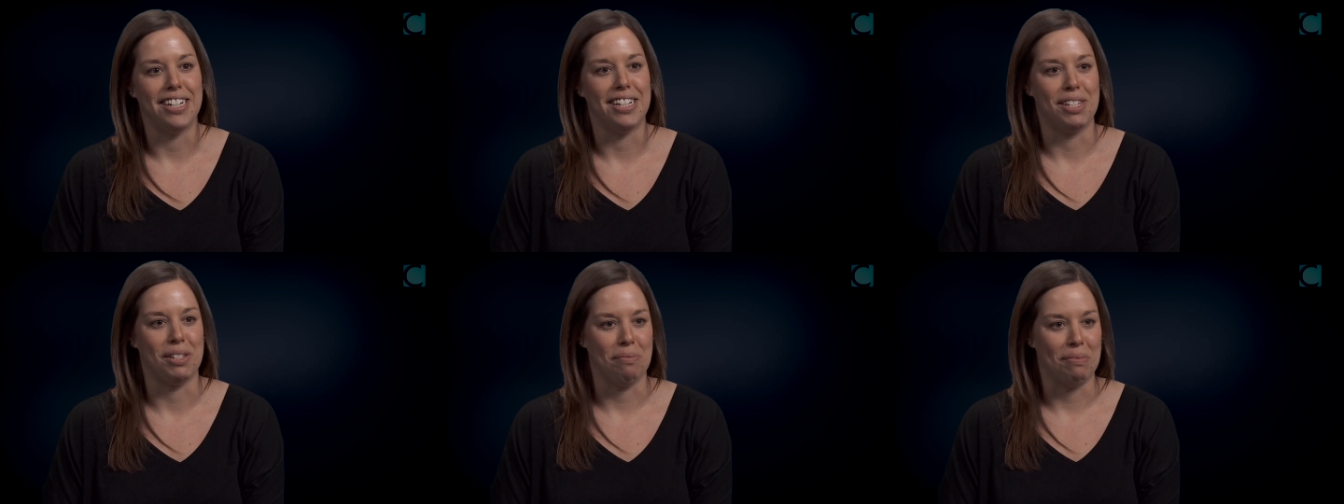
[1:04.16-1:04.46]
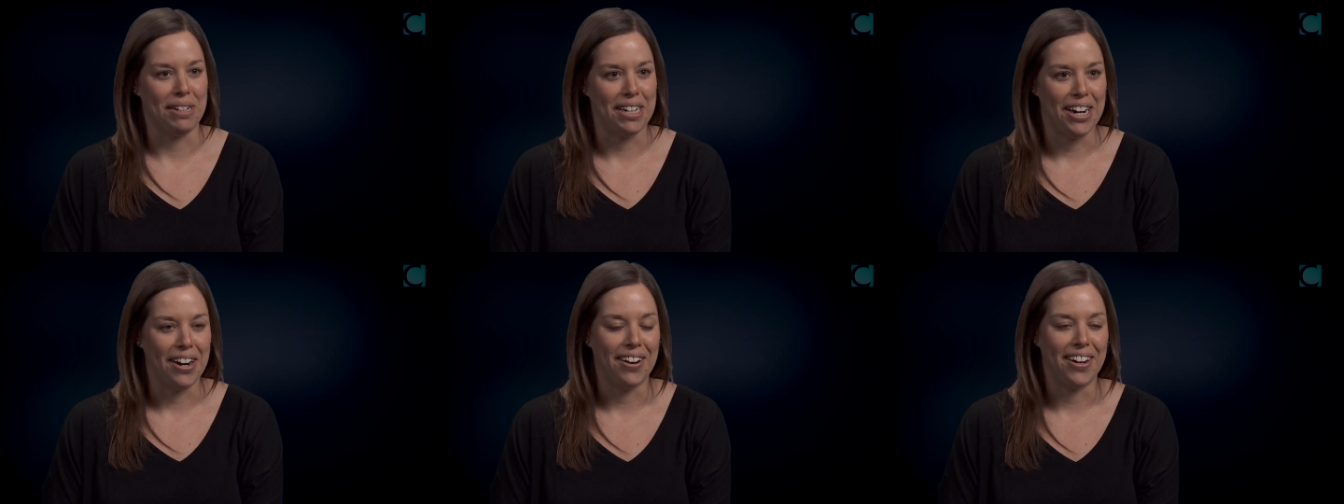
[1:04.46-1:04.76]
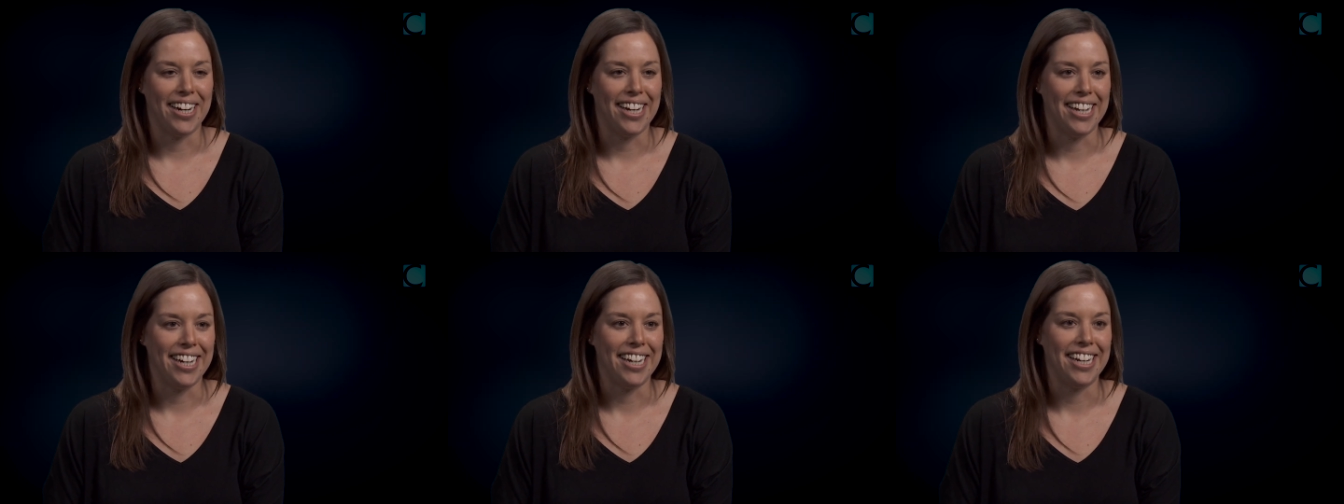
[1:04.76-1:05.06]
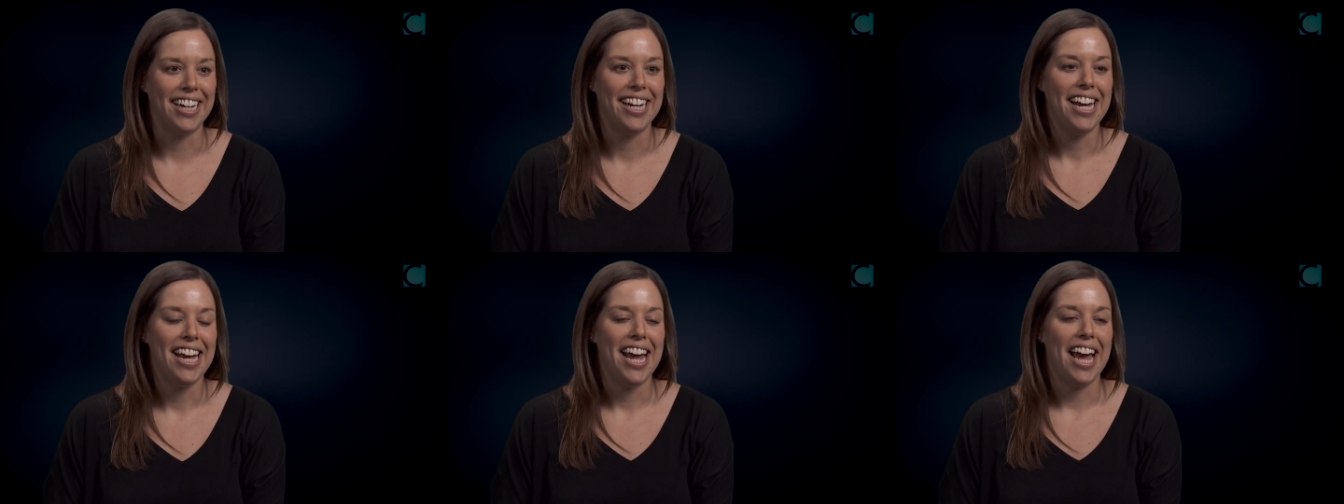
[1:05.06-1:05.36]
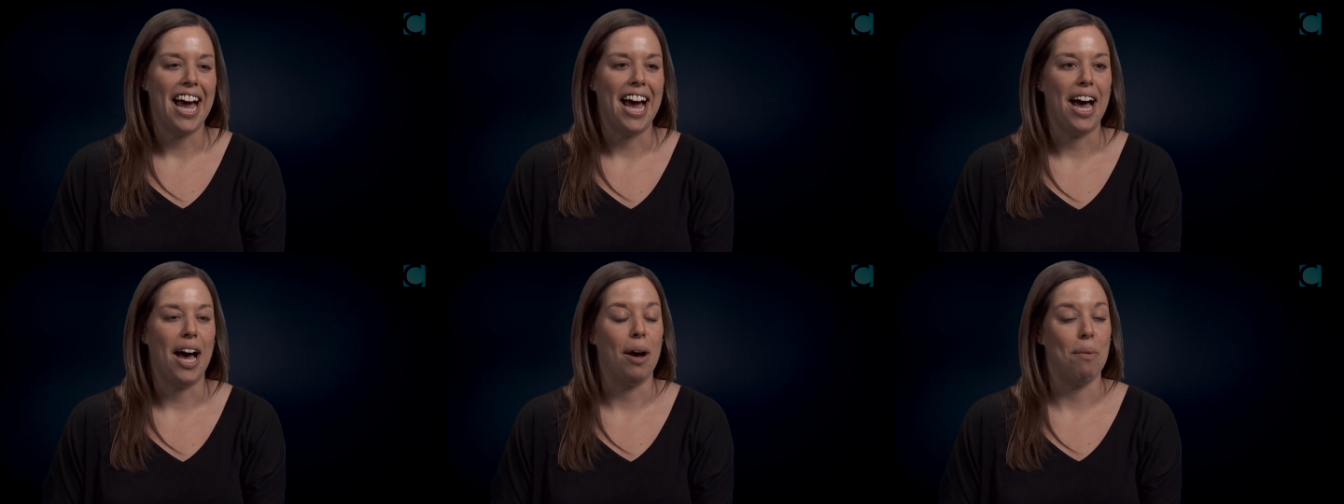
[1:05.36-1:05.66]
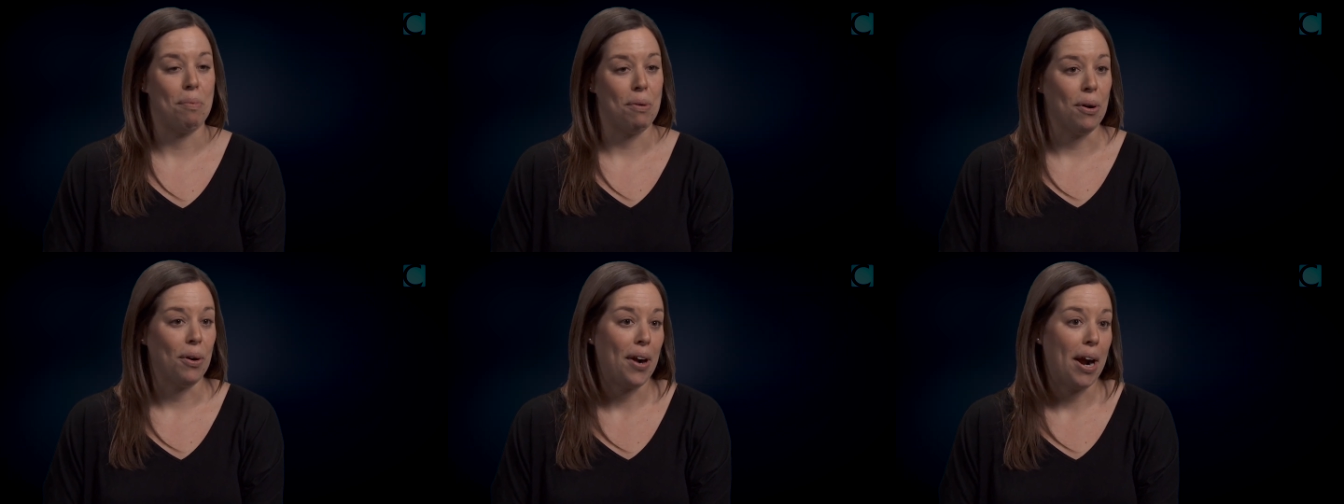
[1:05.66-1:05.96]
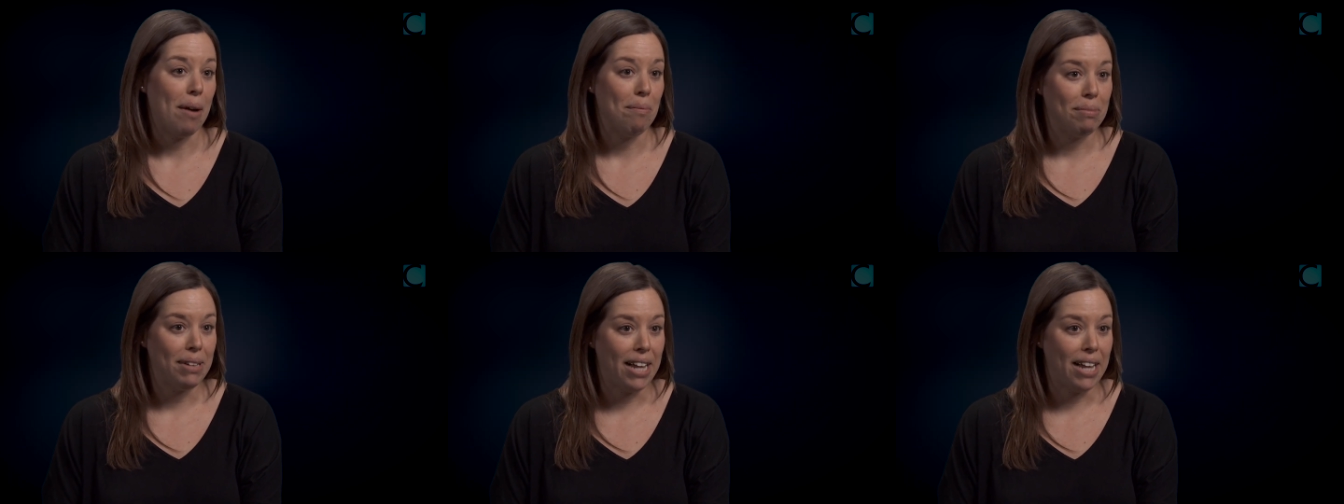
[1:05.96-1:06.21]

disciplinarian, uh, a program